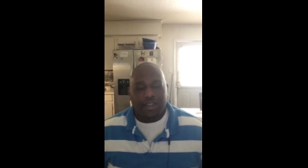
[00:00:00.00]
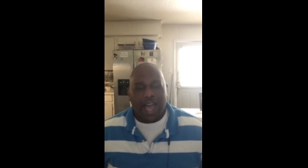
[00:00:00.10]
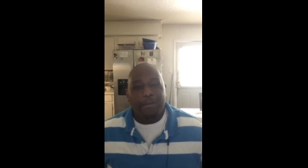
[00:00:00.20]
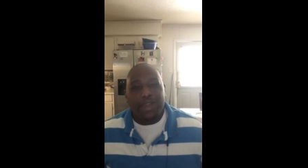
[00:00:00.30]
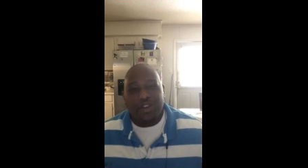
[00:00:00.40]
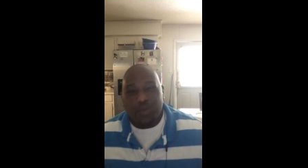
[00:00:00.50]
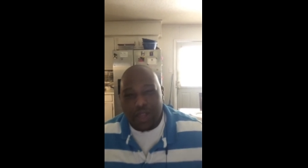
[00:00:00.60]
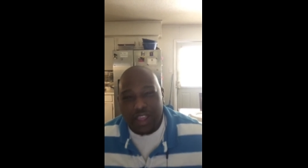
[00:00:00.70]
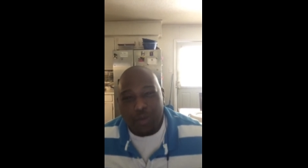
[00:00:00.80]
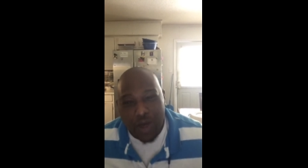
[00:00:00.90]
How many
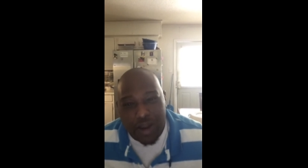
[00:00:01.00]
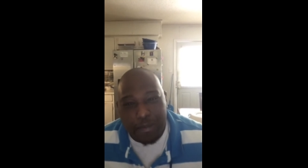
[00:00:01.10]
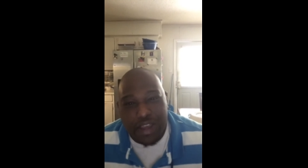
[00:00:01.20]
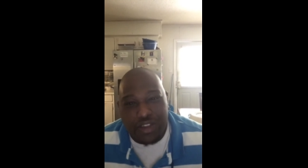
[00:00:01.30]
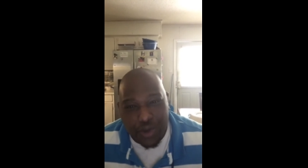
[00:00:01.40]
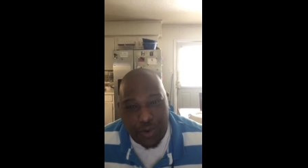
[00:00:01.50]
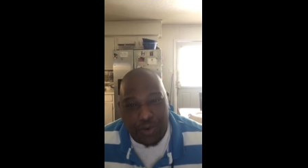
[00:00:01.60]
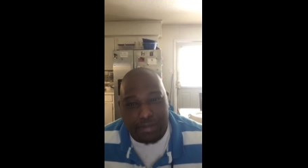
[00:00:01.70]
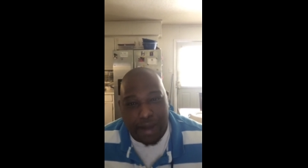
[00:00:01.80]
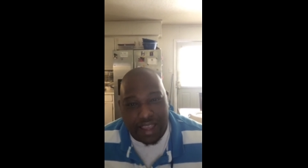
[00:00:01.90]
really want to be
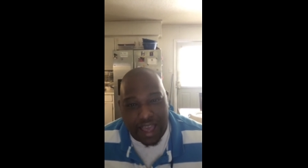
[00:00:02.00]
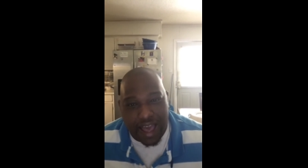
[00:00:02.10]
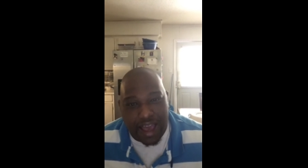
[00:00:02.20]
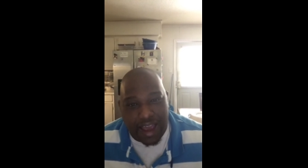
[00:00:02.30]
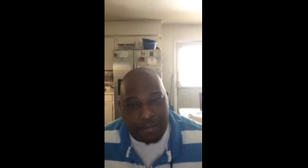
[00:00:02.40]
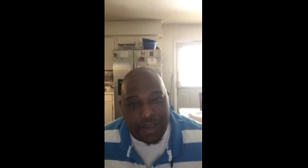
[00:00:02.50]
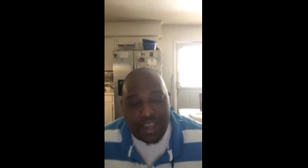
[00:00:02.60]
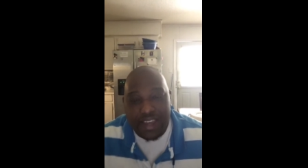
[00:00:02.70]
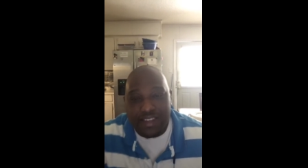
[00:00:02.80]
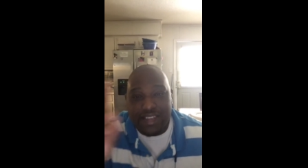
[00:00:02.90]
used by God?
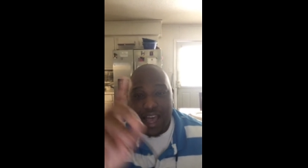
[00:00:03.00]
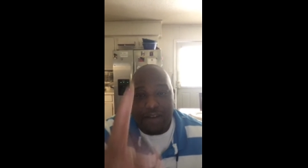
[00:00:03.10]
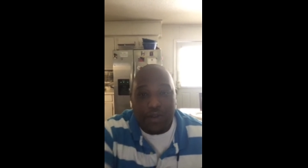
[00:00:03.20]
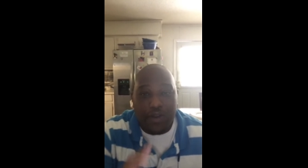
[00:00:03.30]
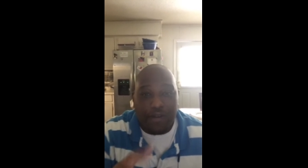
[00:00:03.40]
It's time for you